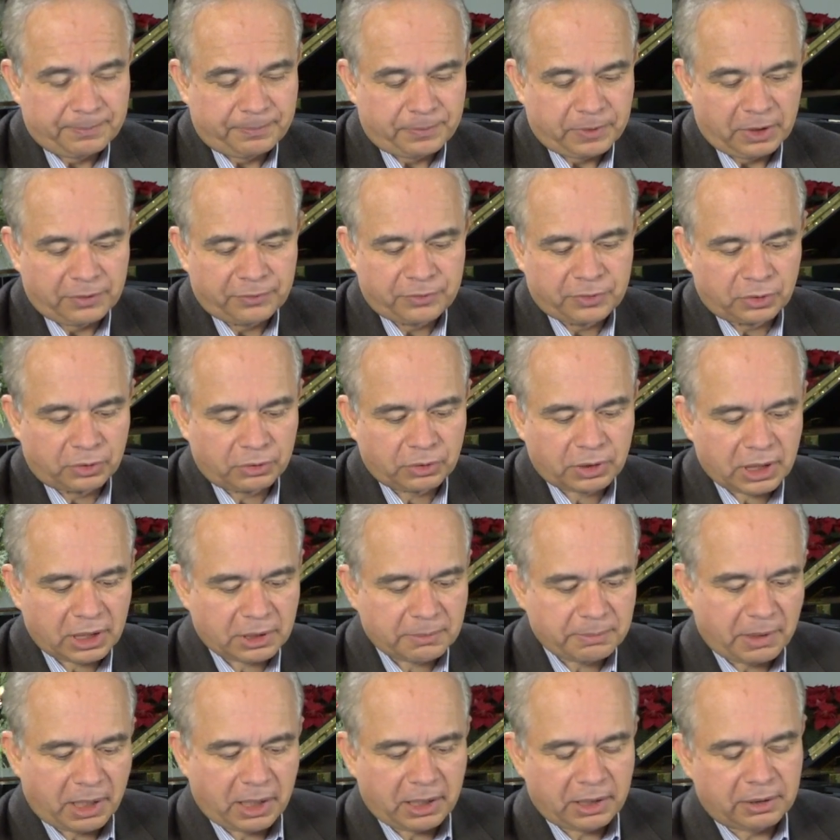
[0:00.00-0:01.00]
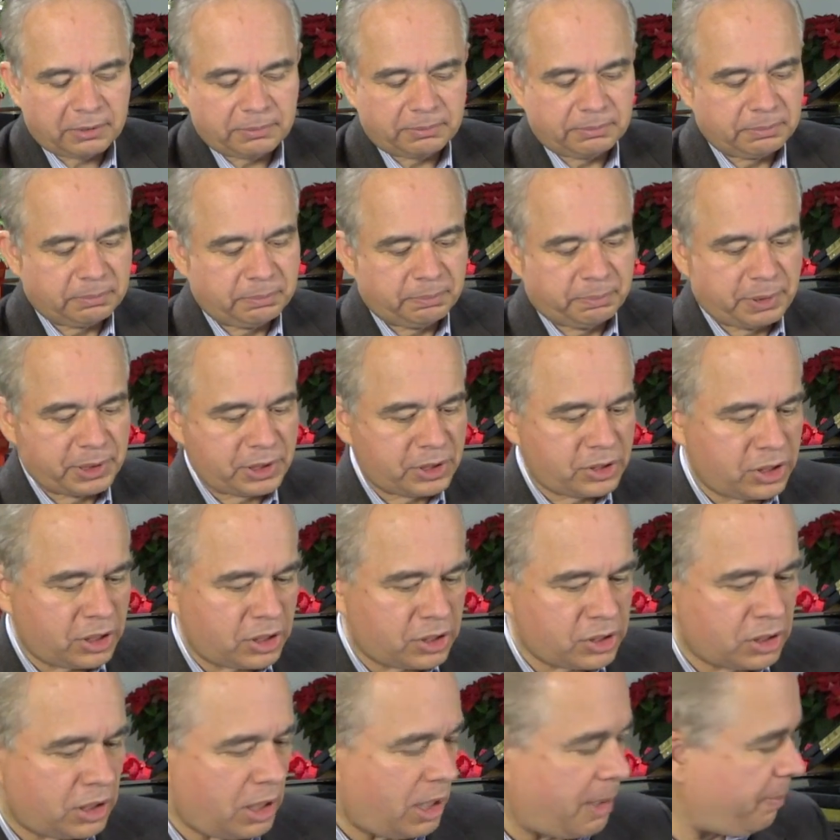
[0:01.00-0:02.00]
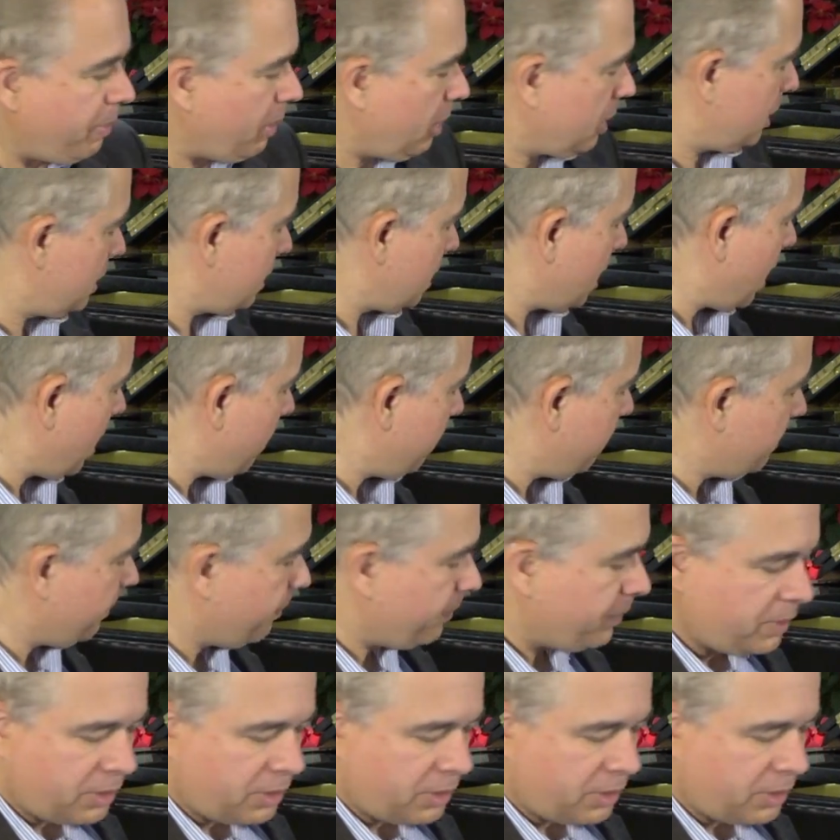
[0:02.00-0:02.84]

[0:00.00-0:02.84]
If you look at my position up on top,